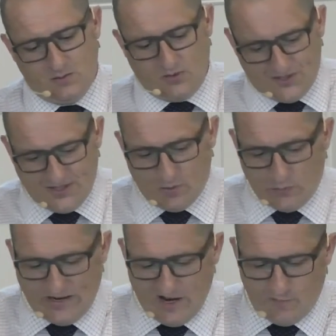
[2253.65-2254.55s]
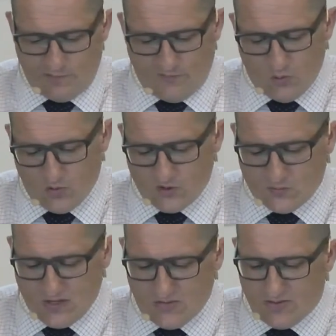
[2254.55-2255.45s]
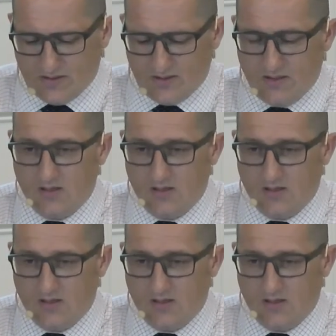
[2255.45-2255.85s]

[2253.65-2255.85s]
Do we see what we have before us, brethren?